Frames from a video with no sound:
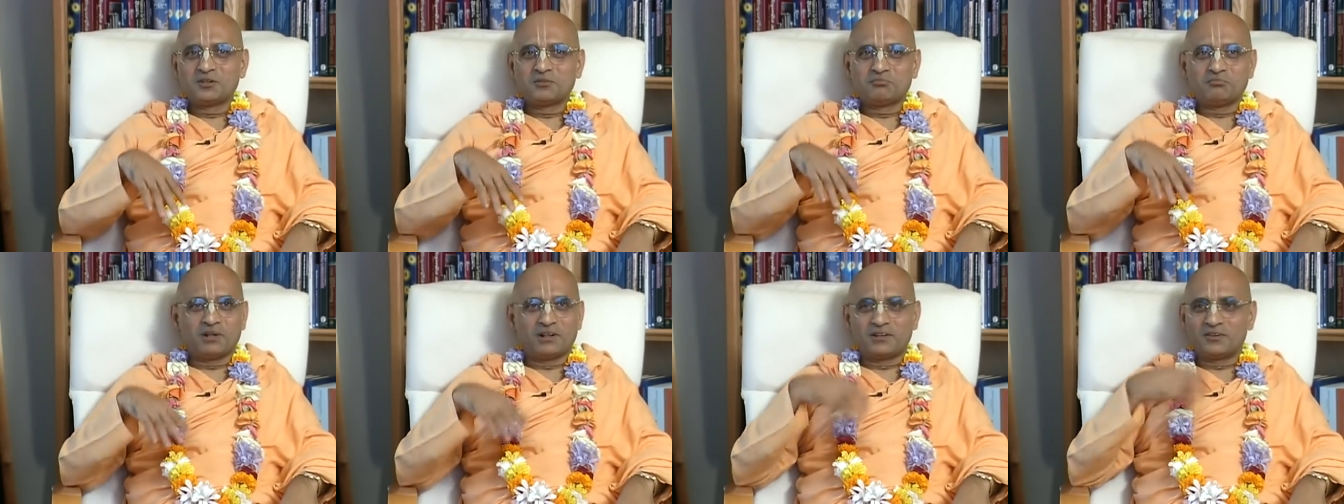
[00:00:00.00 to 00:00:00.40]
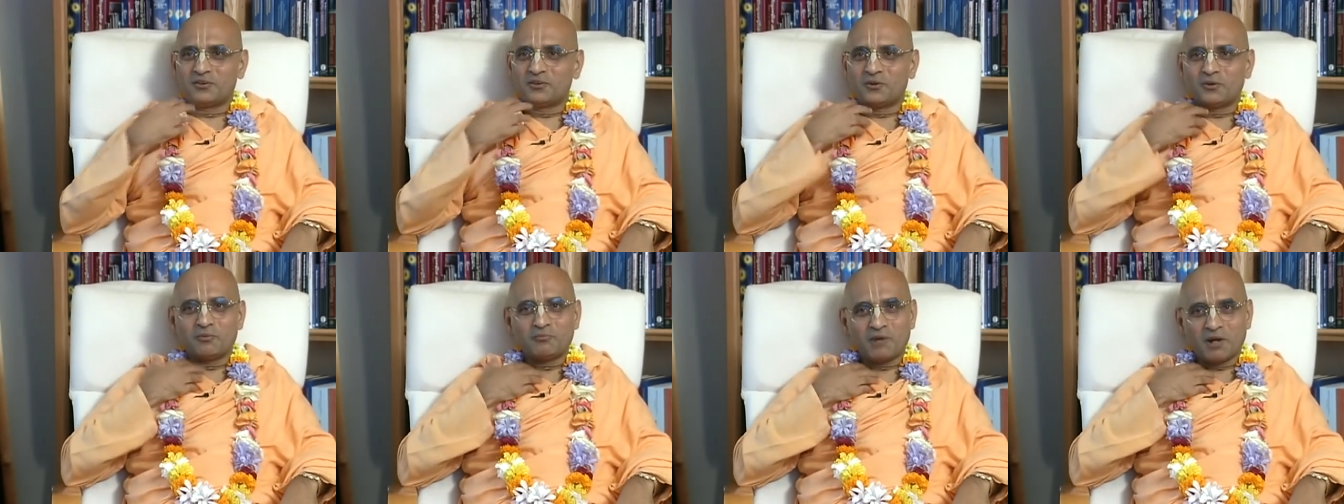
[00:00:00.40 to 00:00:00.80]
But
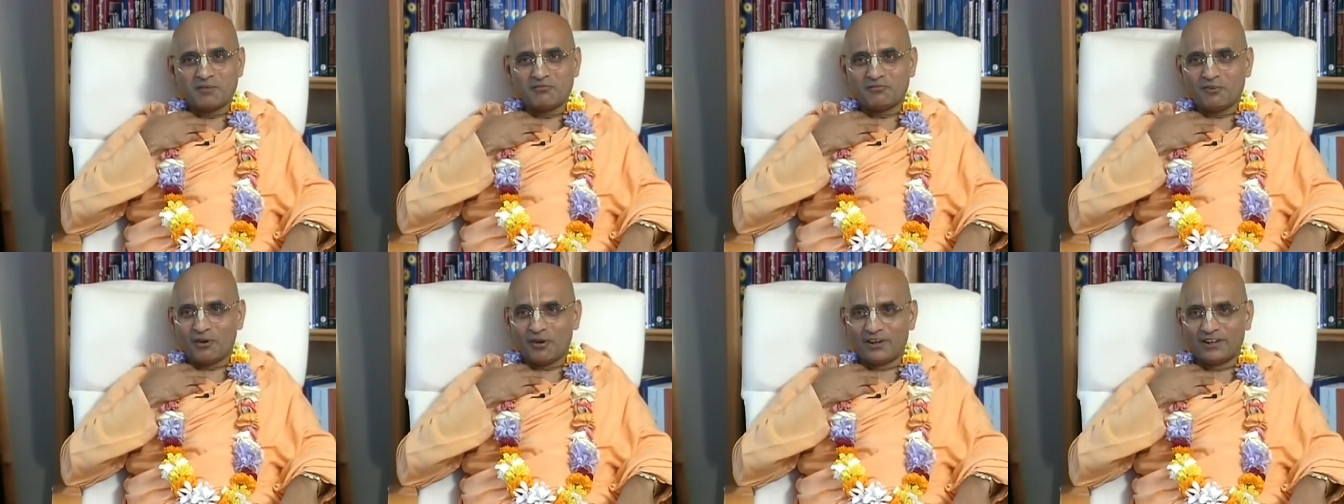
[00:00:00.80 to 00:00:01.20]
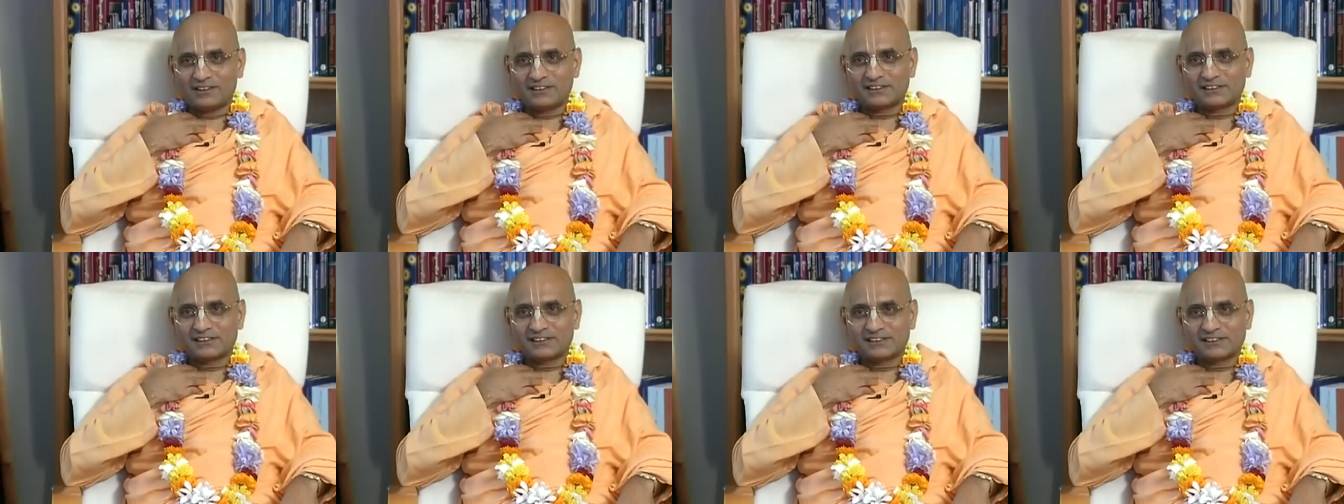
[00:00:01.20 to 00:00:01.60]
my
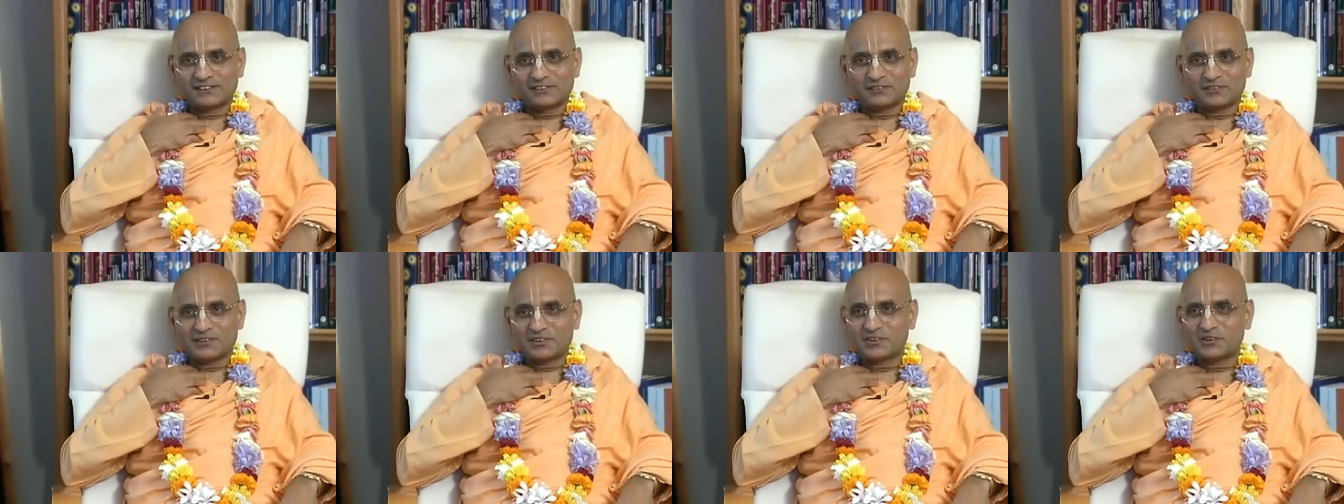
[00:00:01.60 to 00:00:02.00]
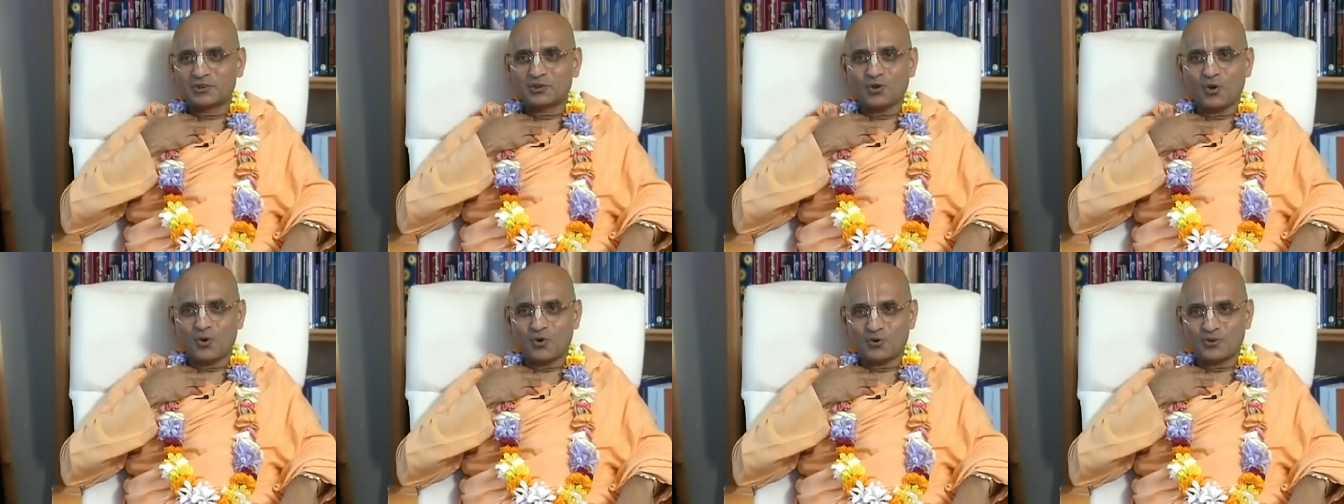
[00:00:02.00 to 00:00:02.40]
voice was
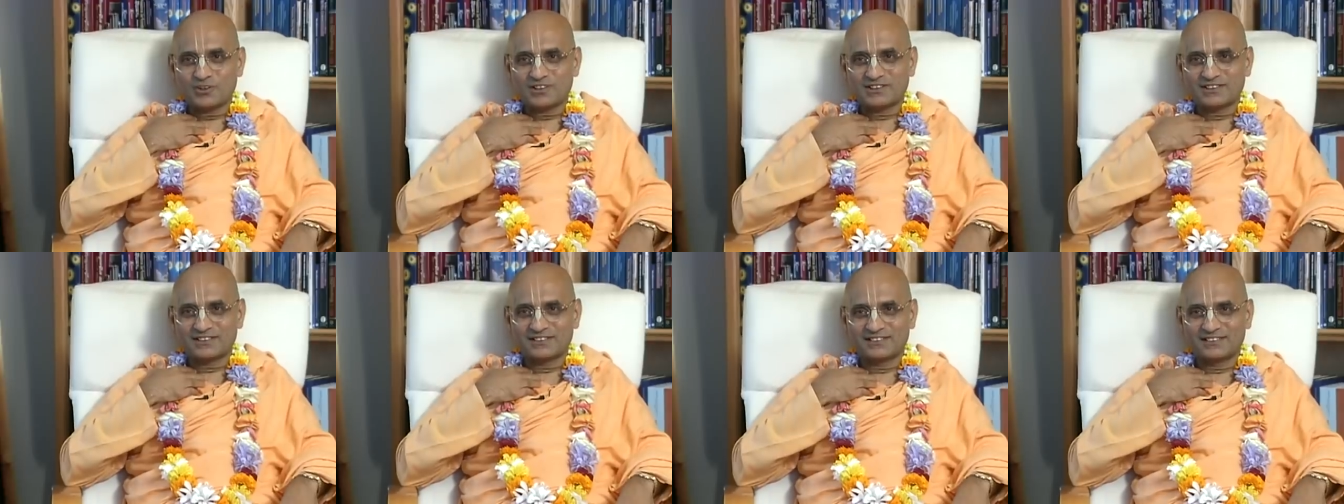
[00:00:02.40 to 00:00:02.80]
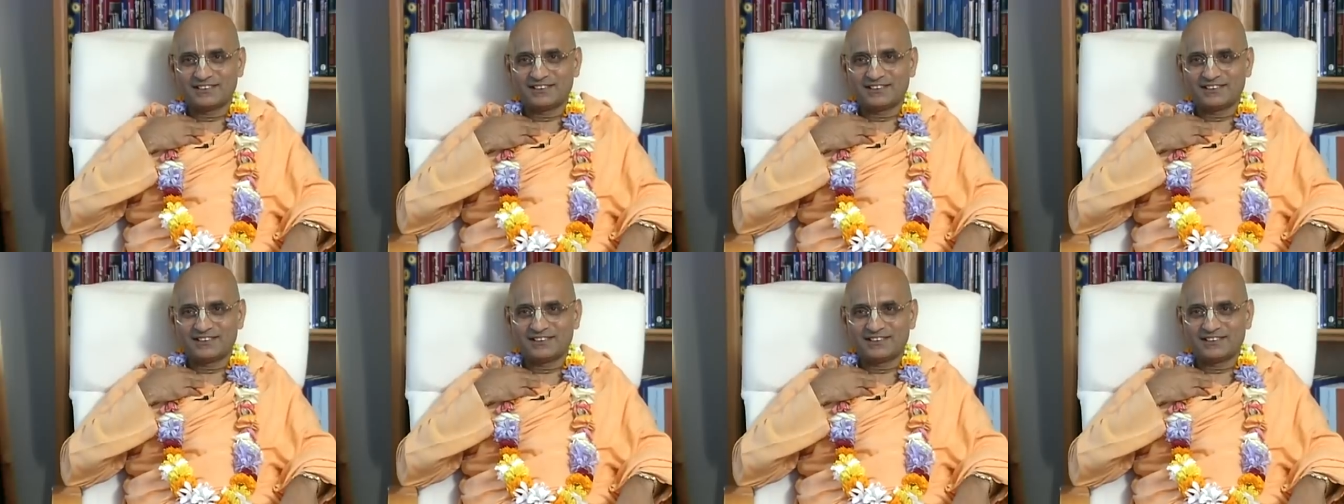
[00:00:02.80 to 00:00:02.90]
choked.